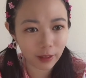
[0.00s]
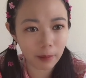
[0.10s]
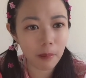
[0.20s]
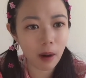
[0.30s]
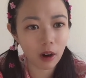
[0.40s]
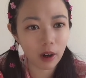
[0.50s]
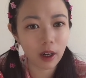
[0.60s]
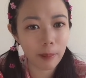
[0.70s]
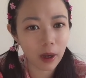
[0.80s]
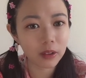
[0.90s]
them are
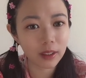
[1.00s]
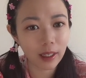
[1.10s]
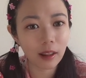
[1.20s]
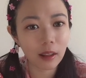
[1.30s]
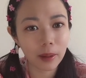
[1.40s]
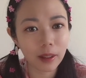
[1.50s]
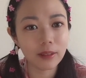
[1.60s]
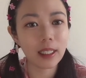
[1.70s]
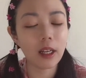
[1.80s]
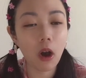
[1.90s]
opposing
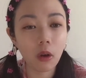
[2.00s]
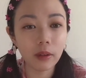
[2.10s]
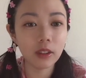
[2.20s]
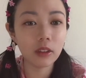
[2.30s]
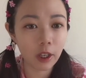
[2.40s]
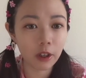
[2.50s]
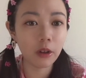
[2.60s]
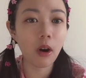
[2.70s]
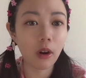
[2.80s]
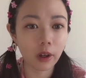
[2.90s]
elements and only
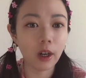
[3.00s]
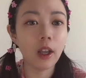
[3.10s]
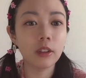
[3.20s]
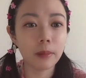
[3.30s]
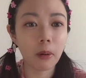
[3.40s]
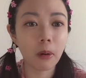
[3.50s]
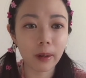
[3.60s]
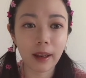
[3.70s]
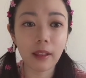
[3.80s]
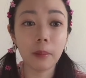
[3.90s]
two are
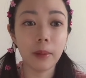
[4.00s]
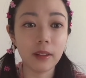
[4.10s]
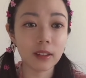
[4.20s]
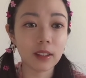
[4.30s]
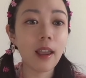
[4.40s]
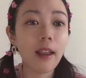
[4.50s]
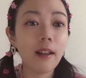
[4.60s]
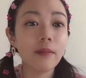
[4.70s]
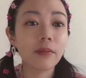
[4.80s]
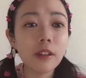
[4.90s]
supporting elements.
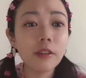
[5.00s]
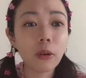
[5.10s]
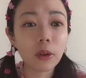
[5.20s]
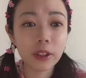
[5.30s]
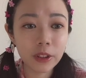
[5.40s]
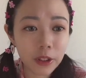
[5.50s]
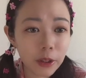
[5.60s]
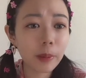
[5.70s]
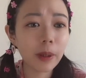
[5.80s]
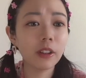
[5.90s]
For
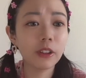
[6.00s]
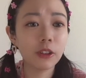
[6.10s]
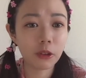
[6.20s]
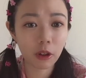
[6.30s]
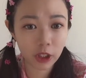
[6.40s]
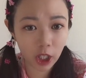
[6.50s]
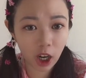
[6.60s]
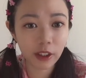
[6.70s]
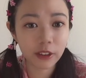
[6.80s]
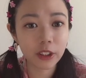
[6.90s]
super strong
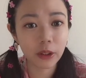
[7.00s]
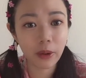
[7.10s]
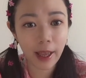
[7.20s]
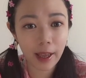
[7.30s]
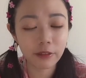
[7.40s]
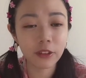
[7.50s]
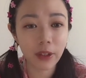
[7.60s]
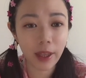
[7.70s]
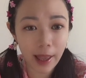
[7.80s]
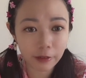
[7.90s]
charts, you have to
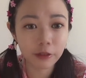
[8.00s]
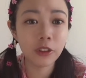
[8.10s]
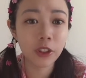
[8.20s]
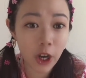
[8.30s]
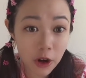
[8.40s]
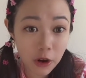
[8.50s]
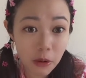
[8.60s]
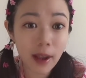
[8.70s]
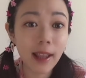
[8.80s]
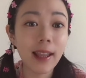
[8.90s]
have
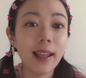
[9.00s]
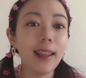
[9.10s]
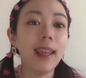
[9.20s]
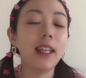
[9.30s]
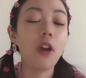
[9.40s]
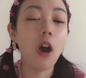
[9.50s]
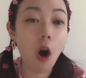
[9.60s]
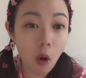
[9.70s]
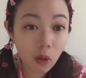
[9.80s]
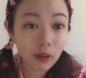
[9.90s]
two and
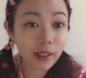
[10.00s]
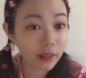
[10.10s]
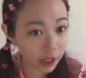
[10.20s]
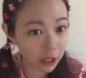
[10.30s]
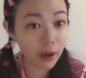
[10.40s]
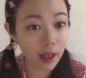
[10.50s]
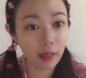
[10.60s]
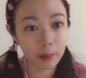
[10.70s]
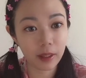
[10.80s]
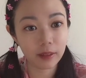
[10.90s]
only two
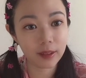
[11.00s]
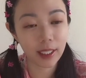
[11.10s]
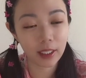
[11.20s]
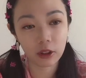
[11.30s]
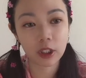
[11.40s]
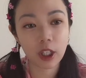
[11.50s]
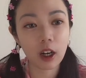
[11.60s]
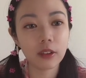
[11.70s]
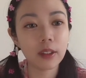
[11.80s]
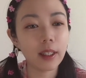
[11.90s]
elements in your
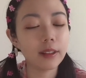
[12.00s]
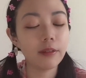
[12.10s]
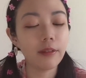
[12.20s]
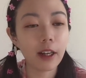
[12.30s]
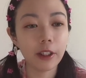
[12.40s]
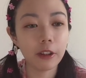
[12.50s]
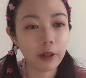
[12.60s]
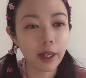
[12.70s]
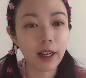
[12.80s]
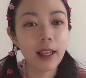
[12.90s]
charts. It's very
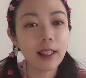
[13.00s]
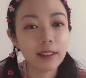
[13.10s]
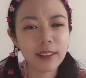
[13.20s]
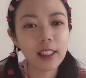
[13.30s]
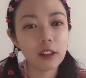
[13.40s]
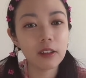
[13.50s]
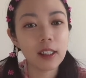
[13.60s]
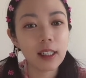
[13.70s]
rare. Still,